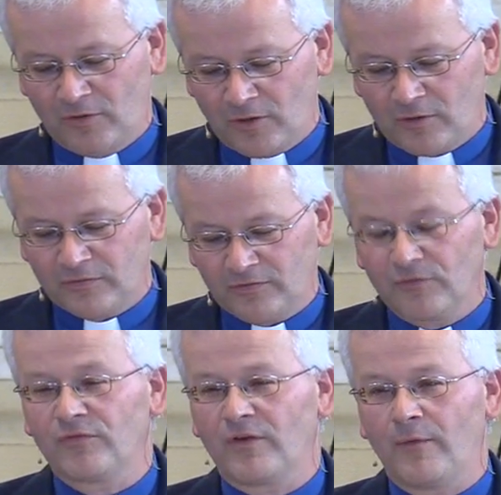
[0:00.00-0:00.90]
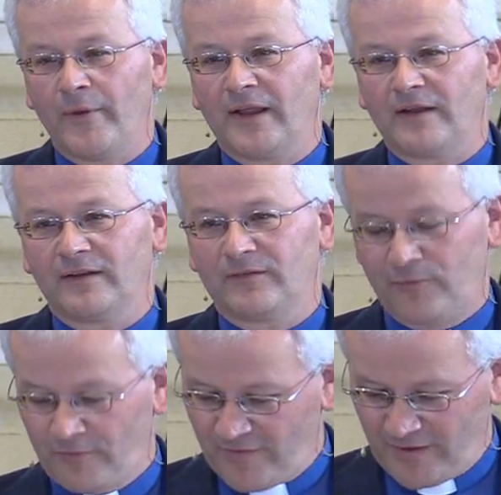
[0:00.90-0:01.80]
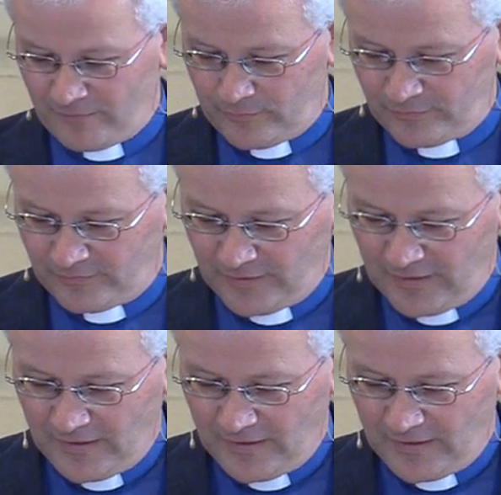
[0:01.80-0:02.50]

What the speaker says: lots of awakenings and revivals